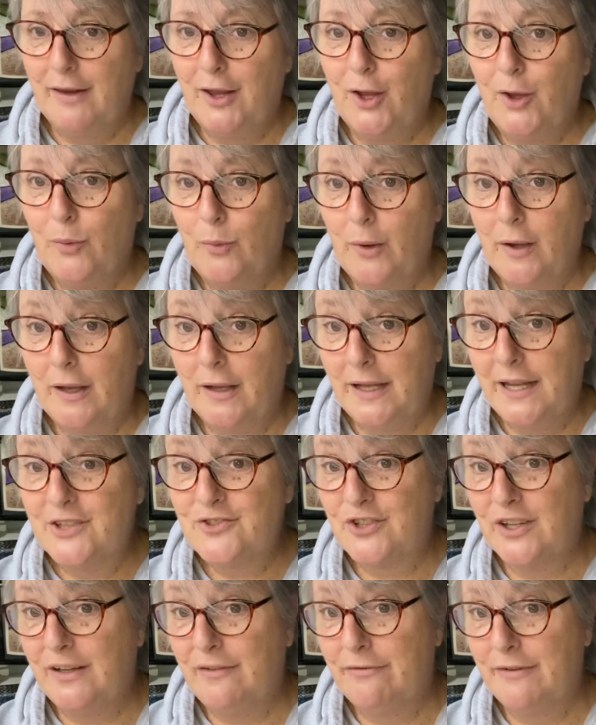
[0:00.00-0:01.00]
who were
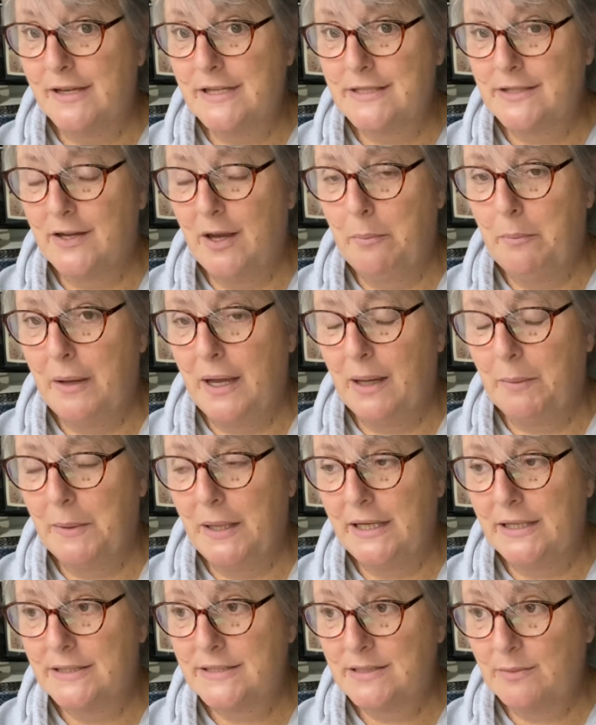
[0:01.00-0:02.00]
literally first time bag
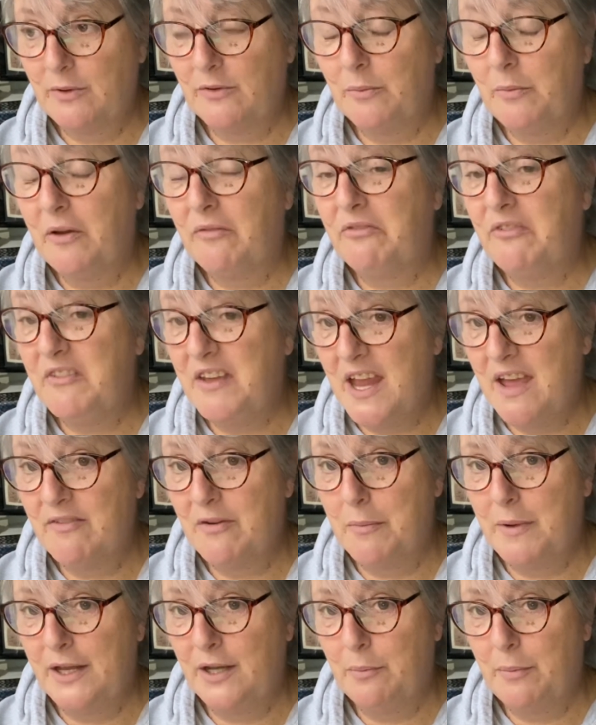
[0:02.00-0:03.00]
makers, some of them have never
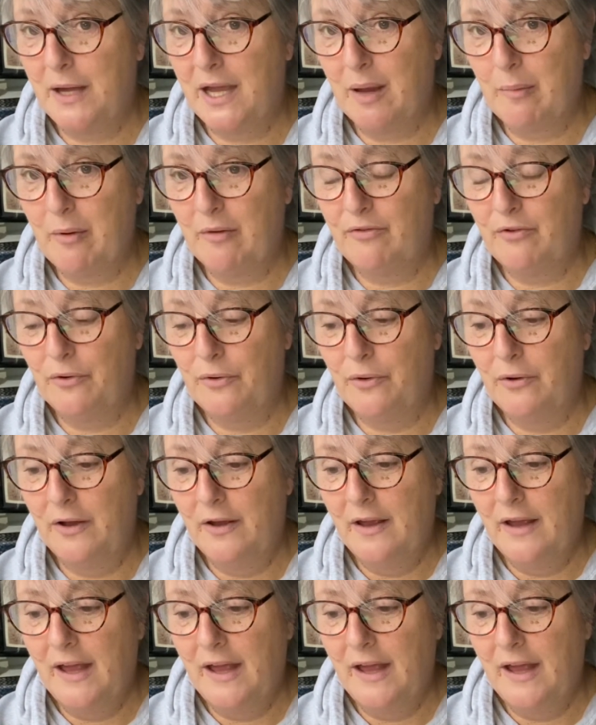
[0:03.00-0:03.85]
made a bag before,